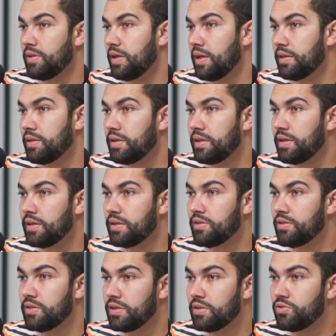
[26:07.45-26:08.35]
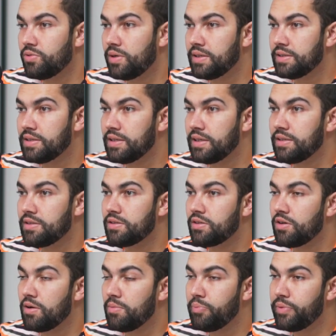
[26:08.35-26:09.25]
I think it translates
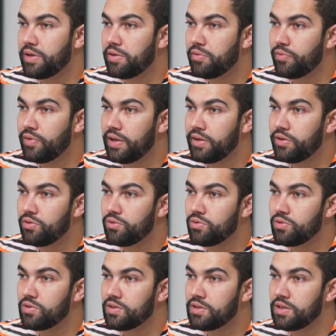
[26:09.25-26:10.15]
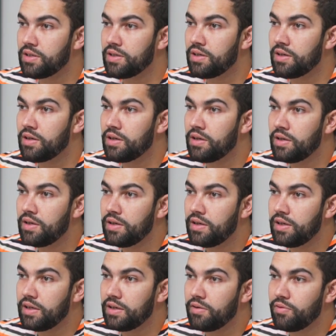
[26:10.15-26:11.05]
the company values
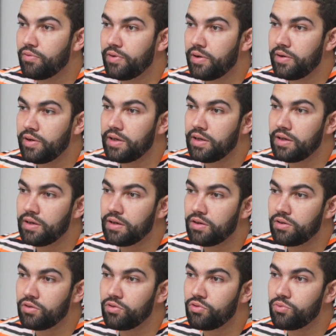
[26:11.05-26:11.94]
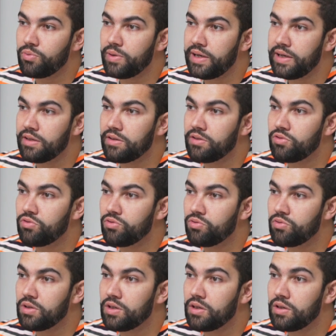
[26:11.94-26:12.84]
in a very good way
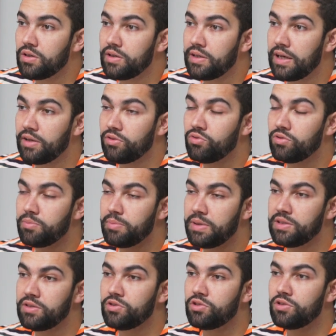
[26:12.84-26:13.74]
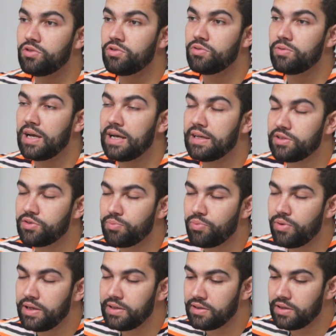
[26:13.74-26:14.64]
to the messages you guys
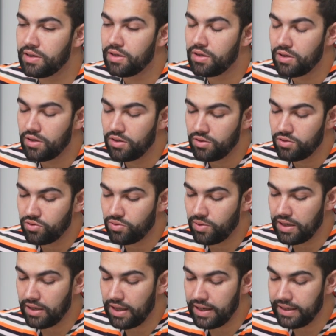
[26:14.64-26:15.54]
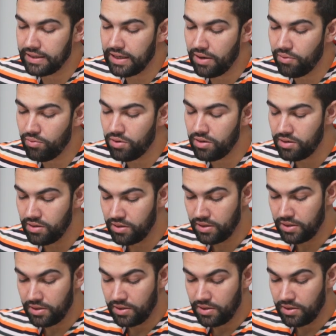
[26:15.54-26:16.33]
spread. So I like that one.